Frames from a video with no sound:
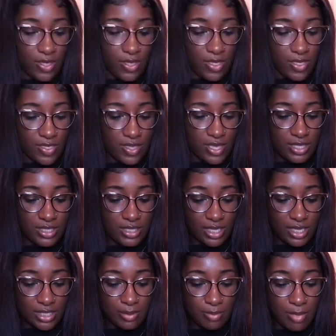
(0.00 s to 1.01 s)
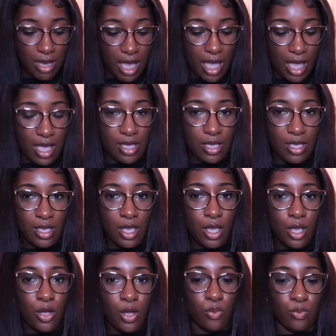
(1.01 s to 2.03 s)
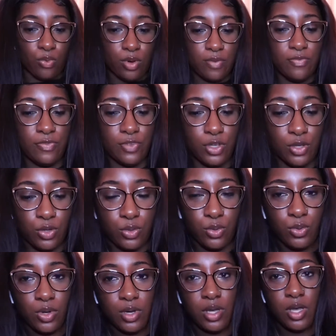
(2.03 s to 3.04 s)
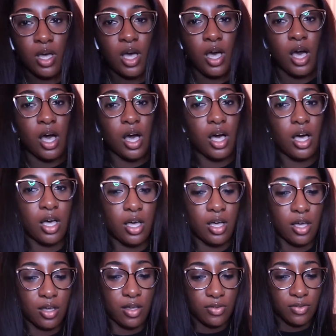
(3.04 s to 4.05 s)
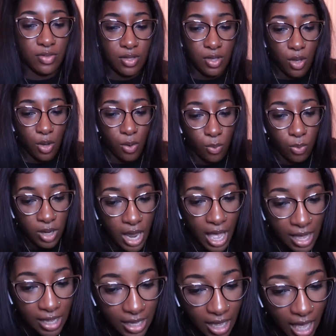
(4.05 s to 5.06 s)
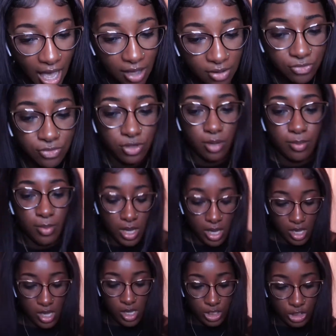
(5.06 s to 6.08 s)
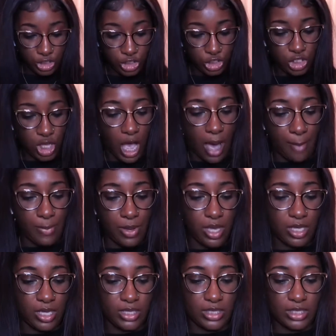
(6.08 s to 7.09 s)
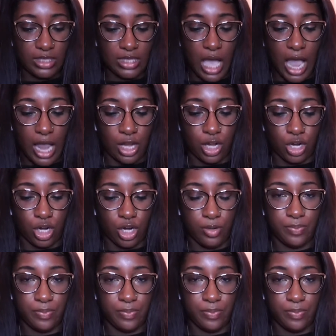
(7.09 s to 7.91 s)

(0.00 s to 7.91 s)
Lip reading: This is my review of what I got from Shop Cider.